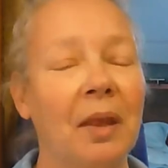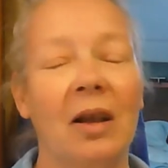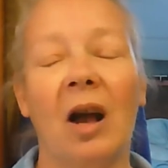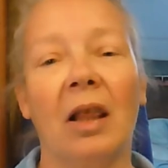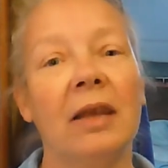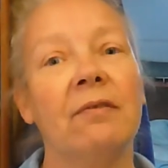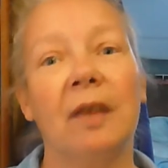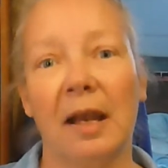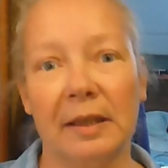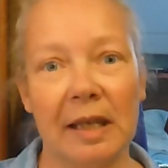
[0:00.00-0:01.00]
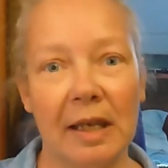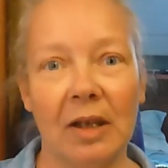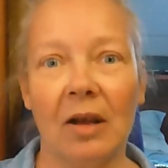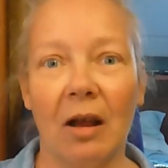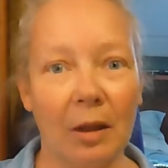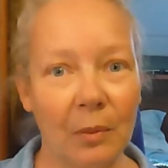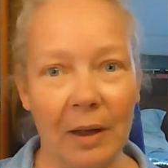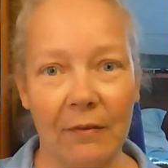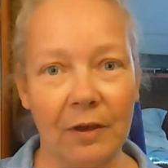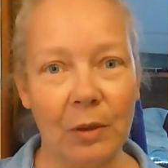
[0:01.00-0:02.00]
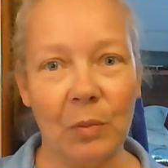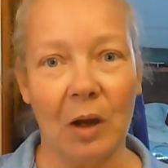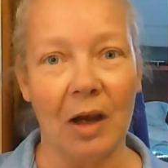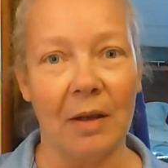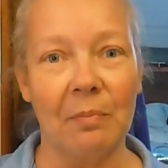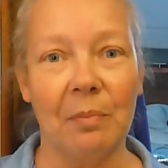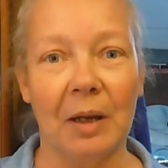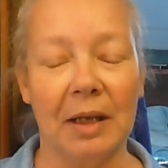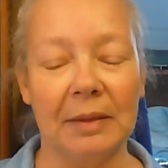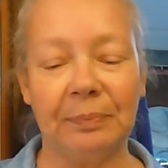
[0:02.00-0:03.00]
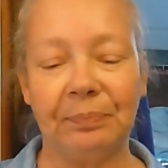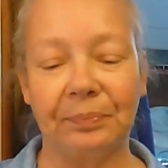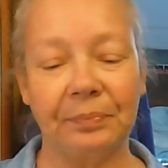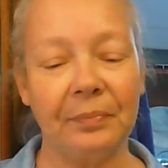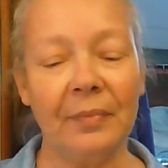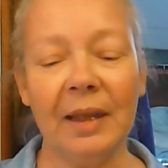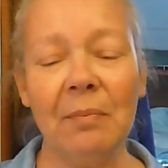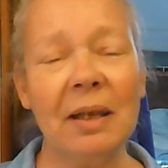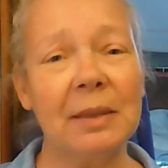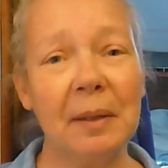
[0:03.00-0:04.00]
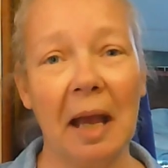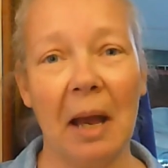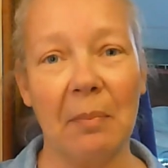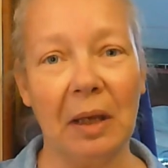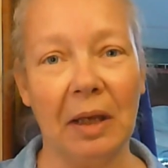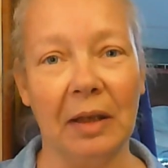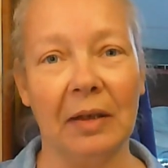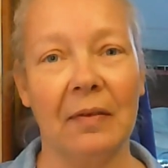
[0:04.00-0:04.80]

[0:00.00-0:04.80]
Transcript: call it flexing, call it whatever you want, but it makes me happy.